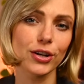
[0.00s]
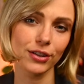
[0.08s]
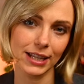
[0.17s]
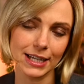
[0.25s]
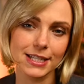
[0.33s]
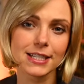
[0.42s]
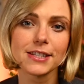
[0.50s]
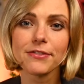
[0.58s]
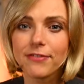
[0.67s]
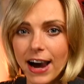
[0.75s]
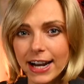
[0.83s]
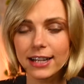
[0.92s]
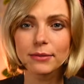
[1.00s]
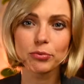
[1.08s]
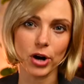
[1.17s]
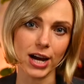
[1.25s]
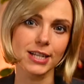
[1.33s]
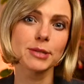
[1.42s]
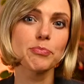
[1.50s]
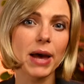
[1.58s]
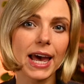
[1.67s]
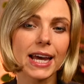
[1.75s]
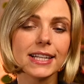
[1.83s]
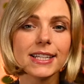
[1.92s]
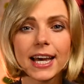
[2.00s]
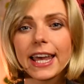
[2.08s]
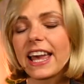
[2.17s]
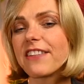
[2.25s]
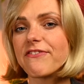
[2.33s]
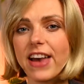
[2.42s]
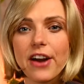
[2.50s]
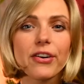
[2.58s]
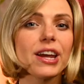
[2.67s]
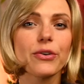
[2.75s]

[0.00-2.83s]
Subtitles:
on this, the final price paid can vary